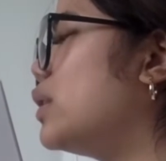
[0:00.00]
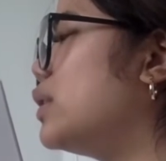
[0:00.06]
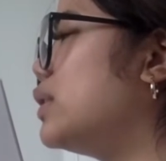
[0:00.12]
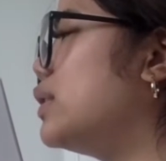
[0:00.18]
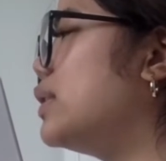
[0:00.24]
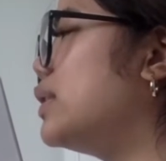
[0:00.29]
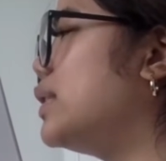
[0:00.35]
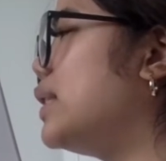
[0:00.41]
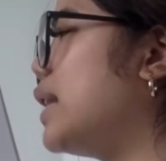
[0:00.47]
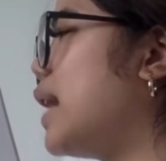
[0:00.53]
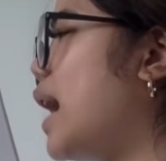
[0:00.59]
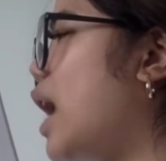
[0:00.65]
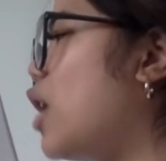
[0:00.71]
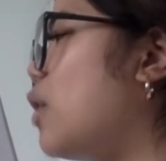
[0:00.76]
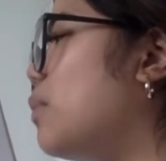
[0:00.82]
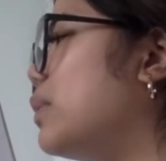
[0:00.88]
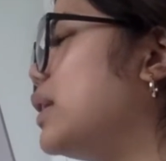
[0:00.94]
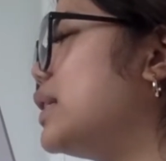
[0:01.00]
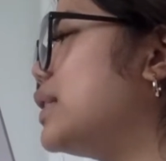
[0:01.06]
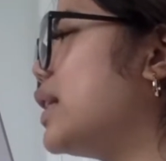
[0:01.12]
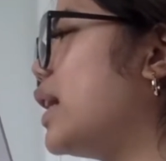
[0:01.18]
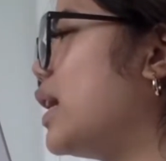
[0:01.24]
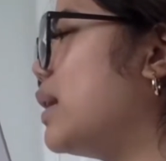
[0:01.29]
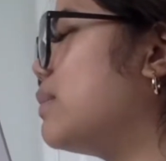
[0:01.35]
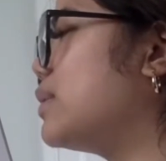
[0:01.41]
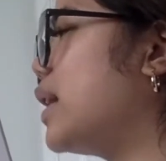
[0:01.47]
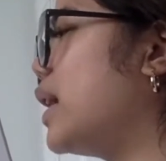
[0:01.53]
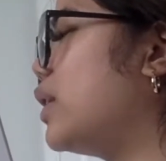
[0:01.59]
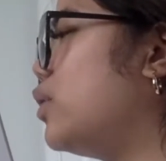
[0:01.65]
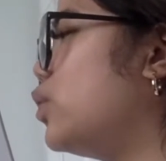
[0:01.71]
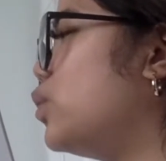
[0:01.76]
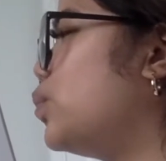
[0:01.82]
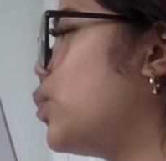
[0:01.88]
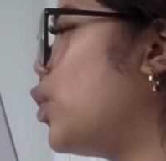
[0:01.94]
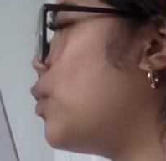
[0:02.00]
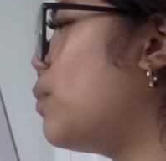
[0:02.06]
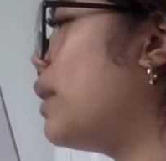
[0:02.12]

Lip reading: to see how many times I could roll my